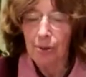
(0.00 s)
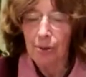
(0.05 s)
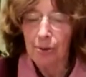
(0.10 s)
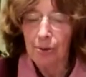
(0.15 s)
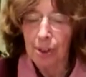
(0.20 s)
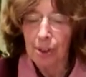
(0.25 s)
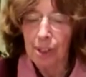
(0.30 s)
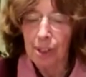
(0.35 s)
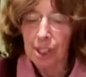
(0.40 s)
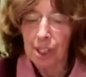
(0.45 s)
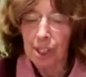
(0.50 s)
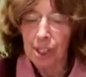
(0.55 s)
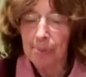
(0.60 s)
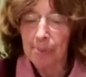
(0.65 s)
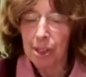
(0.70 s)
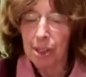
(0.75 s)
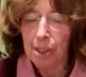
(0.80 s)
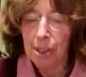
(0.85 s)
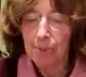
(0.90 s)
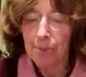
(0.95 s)

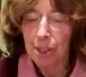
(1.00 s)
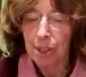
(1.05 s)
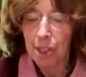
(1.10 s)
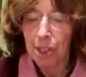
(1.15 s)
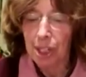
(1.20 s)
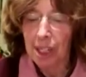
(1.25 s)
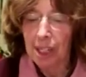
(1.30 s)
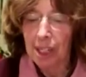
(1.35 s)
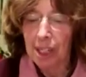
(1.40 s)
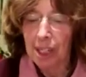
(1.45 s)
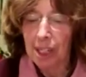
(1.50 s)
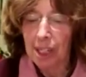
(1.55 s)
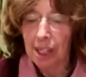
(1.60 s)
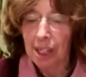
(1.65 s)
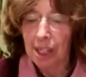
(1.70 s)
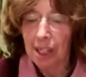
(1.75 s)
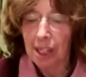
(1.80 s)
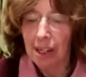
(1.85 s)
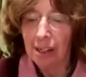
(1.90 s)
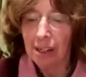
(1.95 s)
footsteps of Mashiach